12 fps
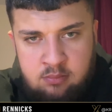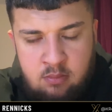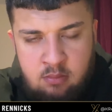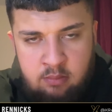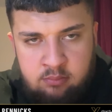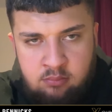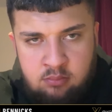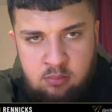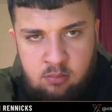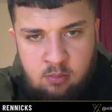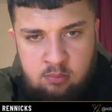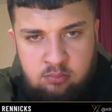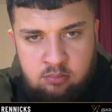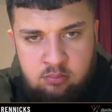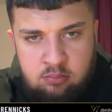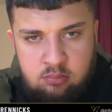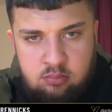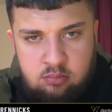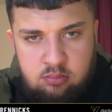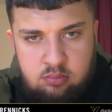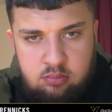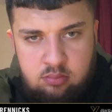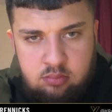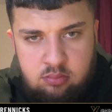
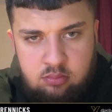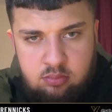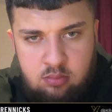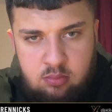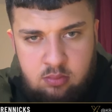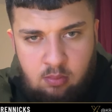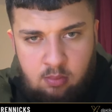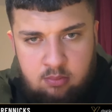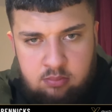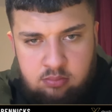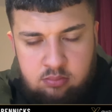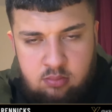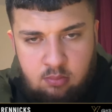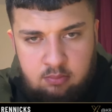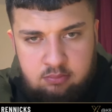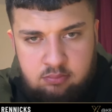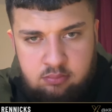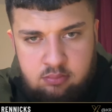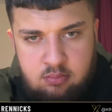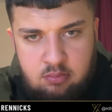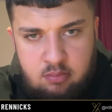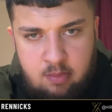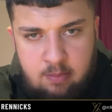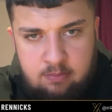
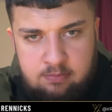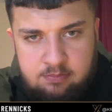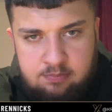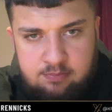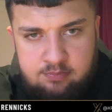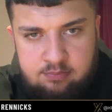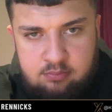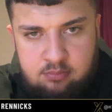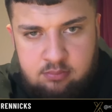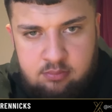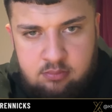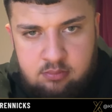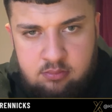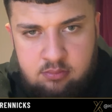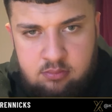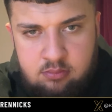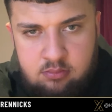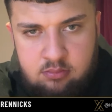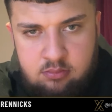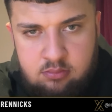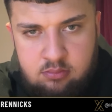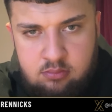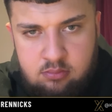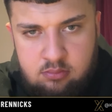
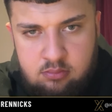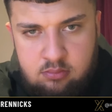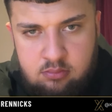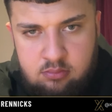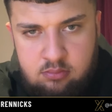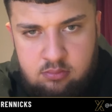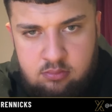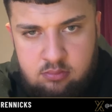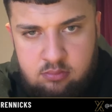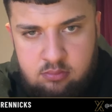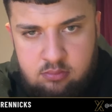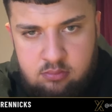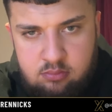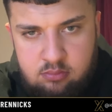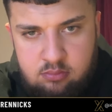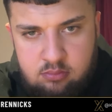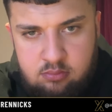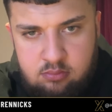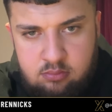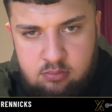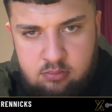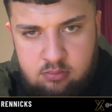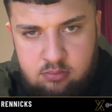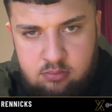(silent)